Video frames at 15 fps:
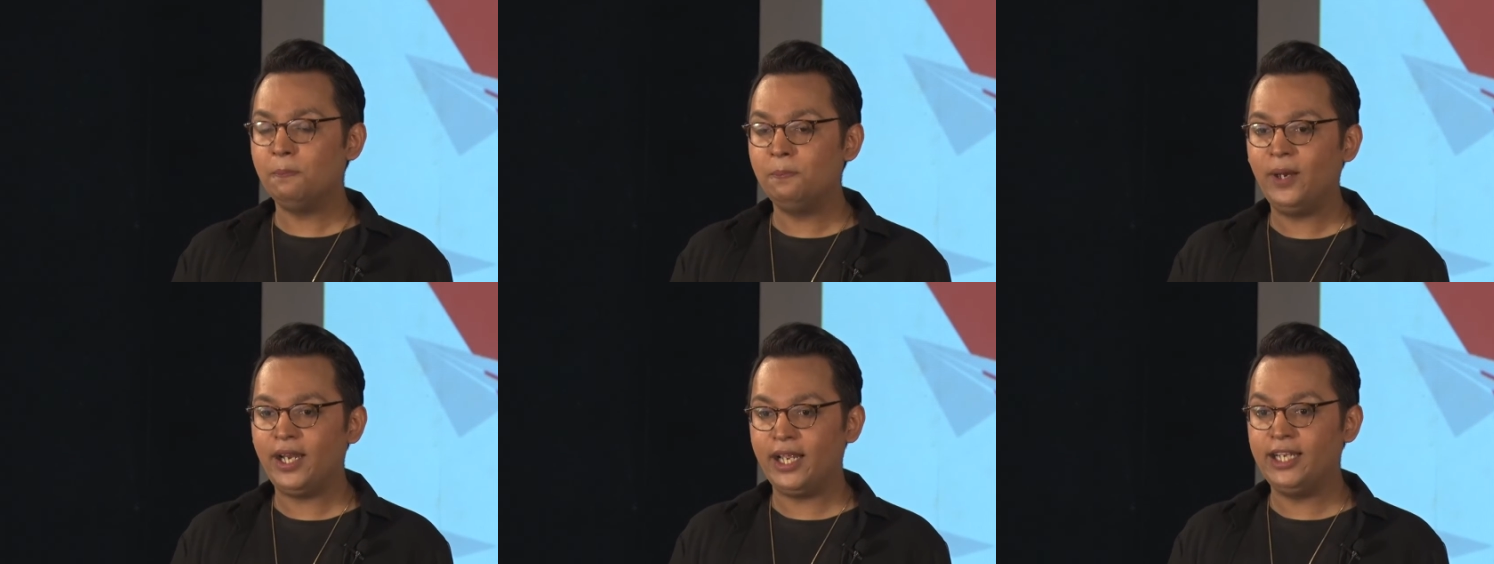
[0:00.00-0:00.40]

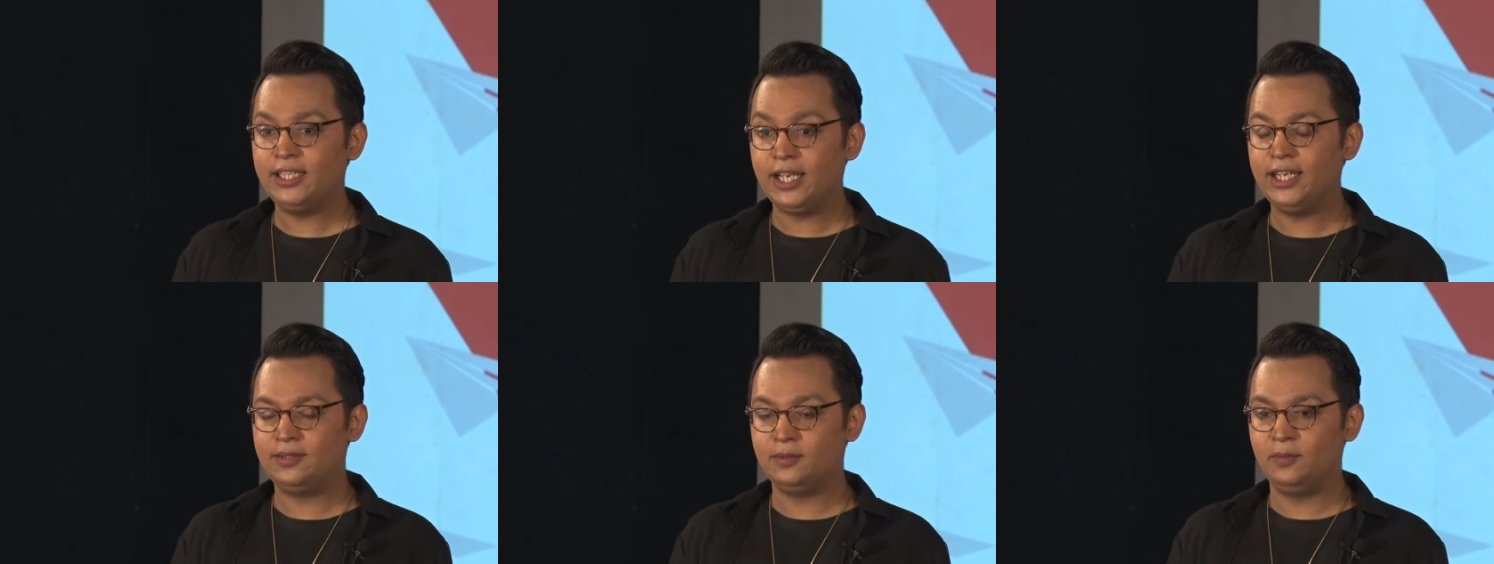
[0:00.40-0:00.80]
But
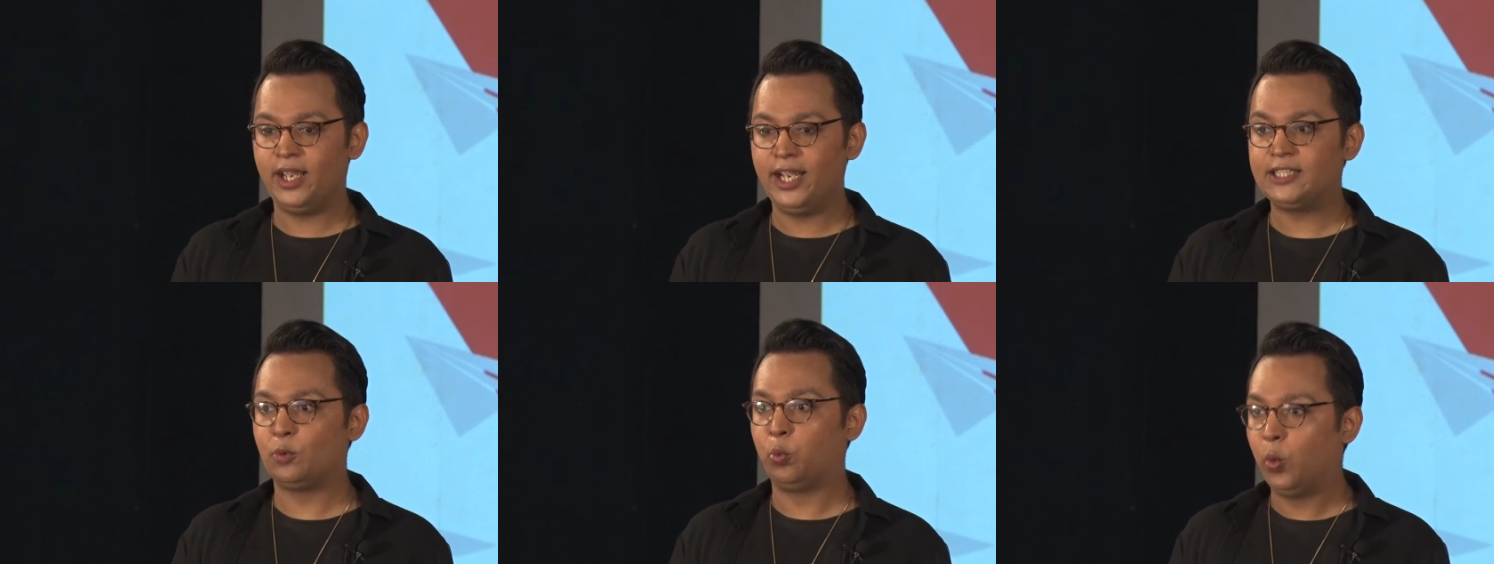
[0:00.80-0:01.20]

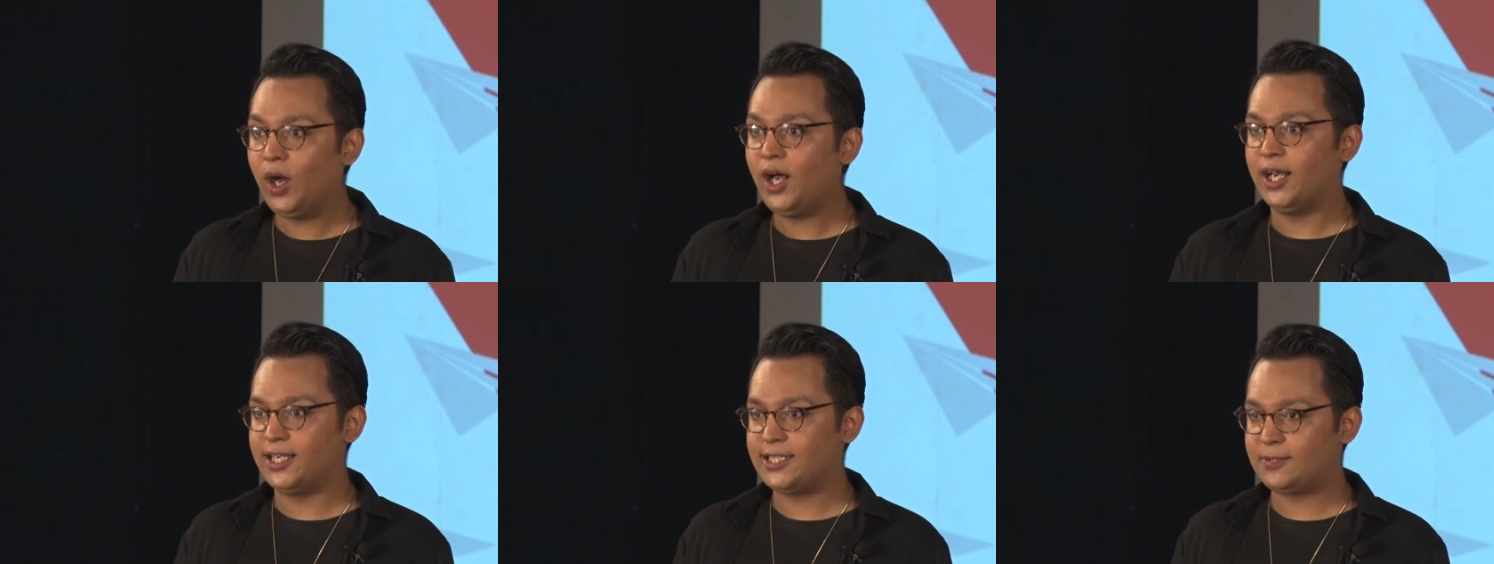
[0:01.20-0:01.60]
it's
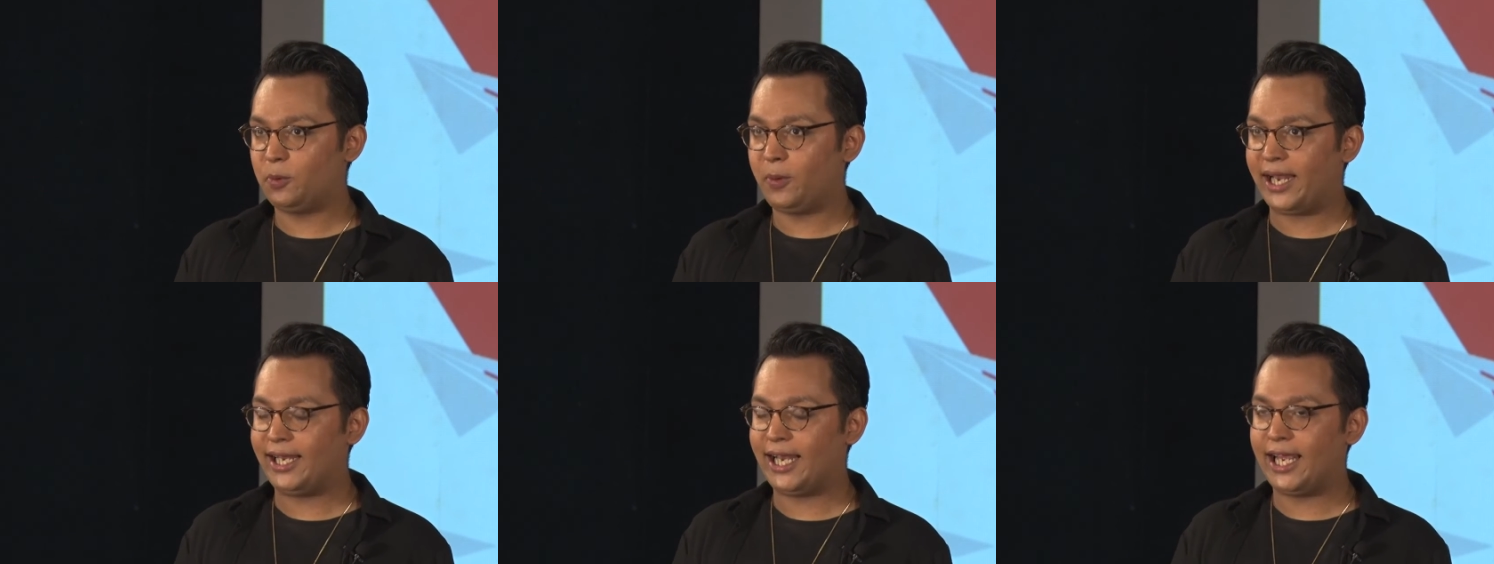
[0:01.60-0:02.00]
worse
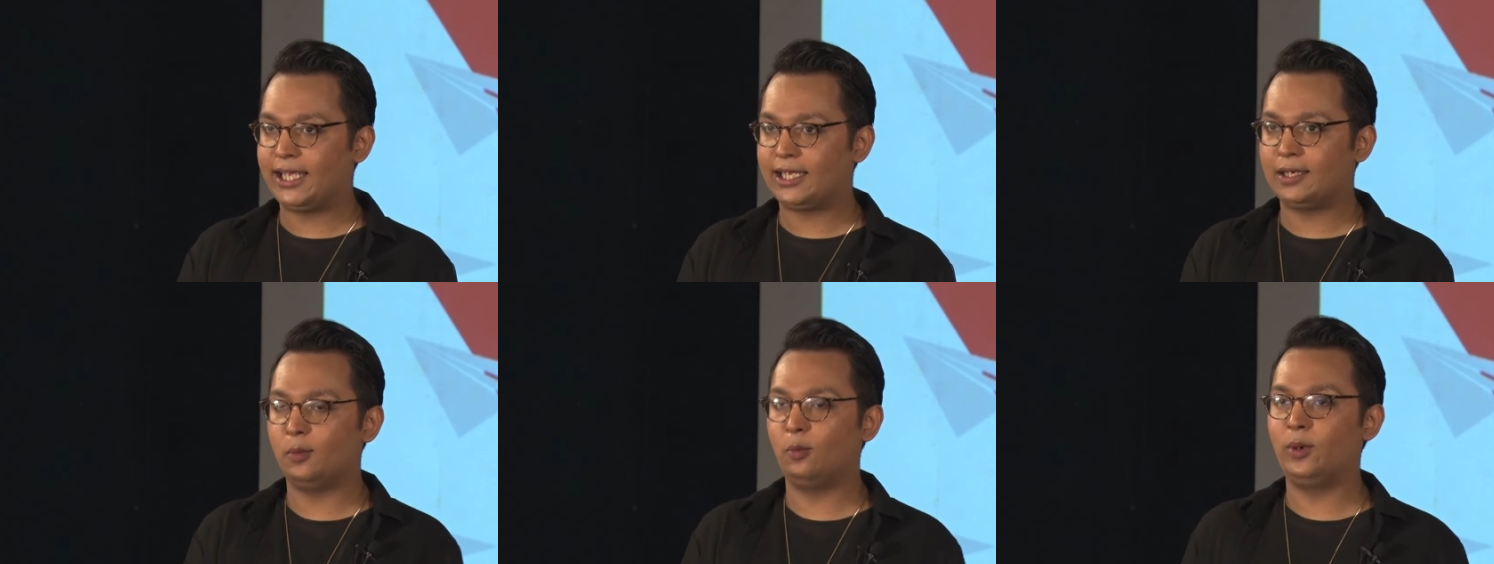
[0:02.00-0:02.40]
when
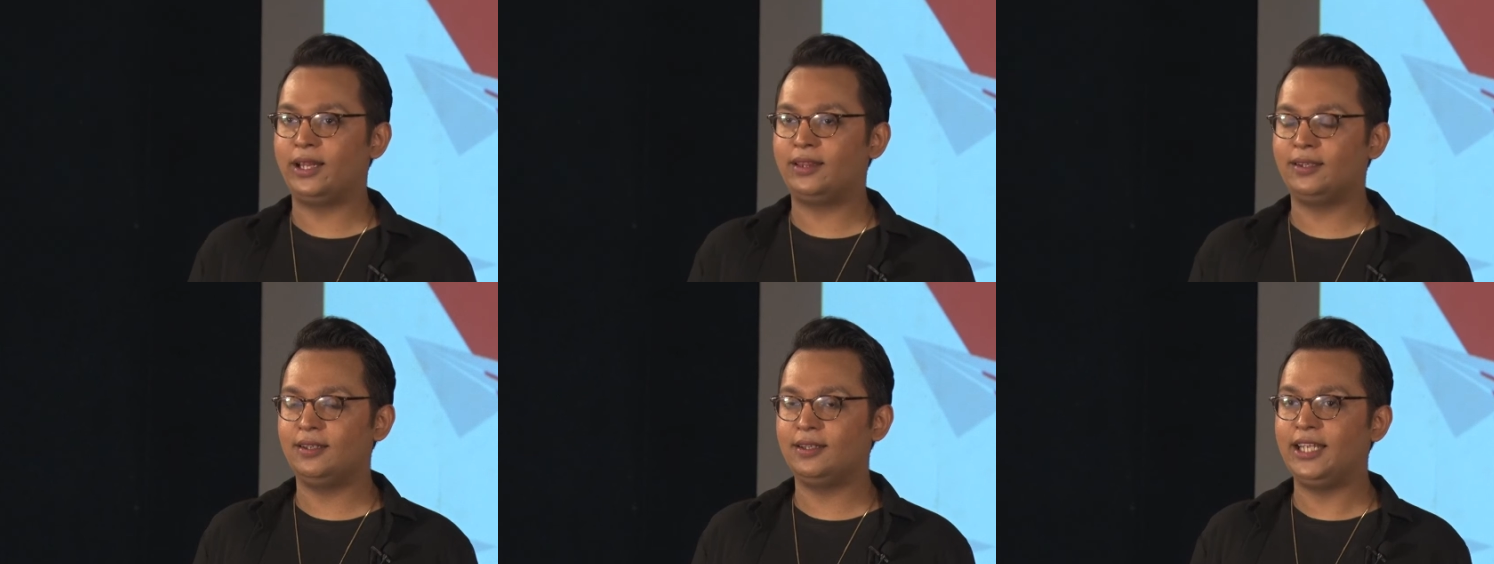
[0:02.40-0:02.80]
like with
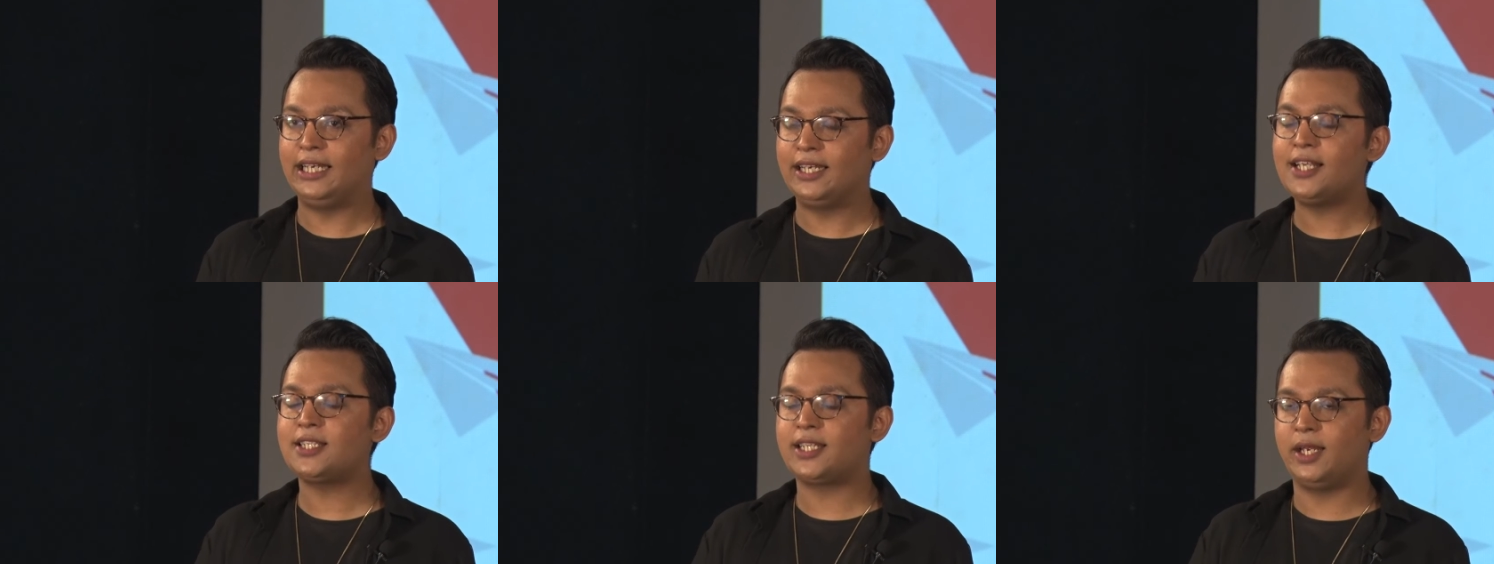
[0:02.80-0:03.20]
the
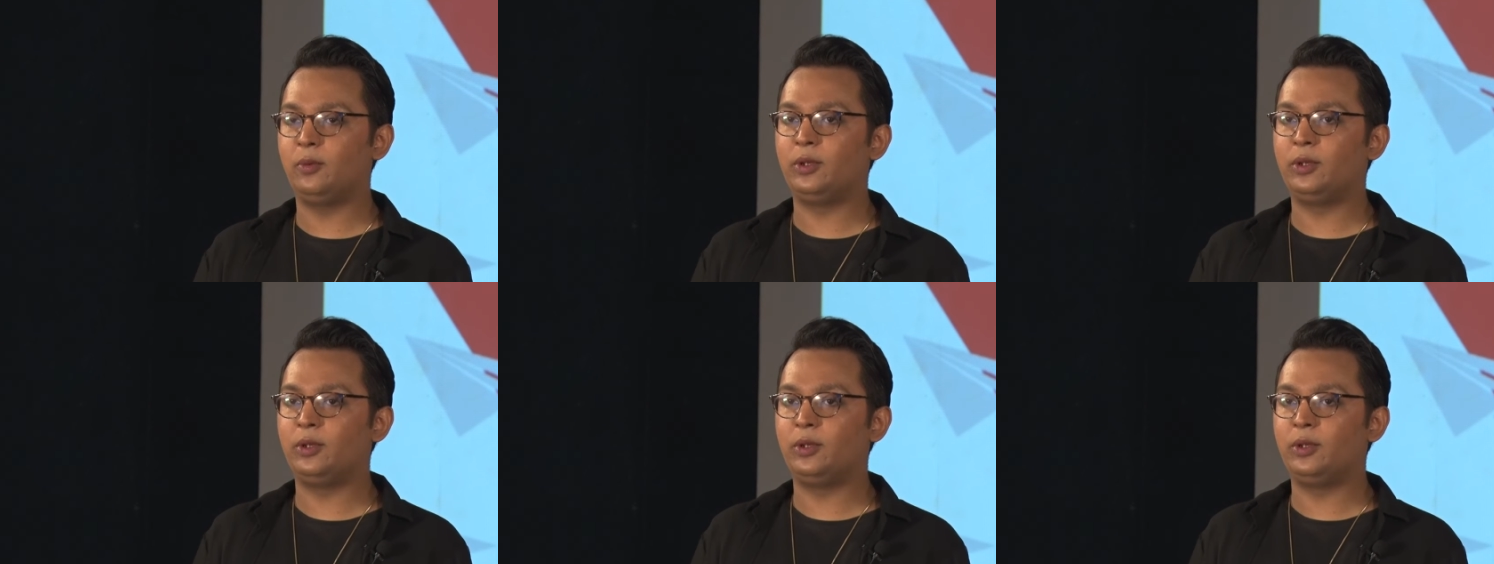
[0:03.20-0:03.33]
industry,